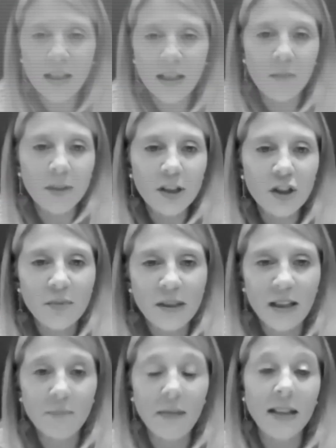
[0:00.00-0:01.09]
the
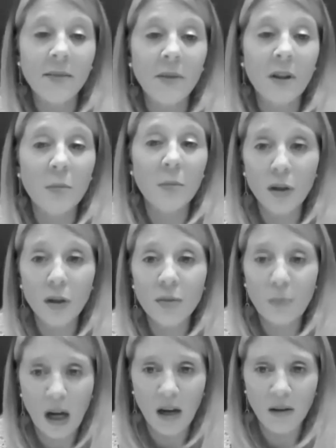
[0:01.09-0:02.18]
accomplishment that makes me the
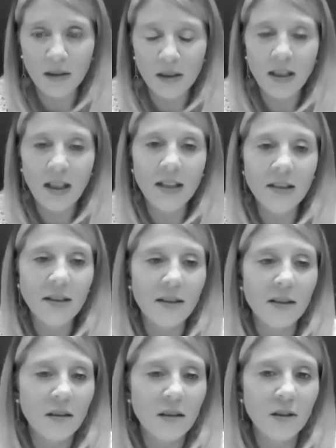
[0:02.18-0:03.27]
most proud
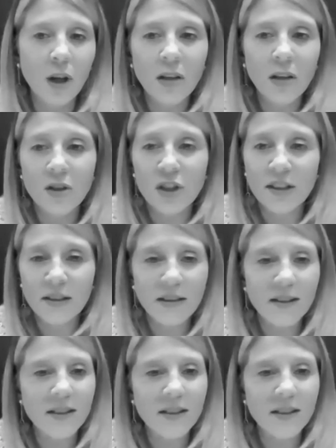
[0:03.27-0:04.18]
is not just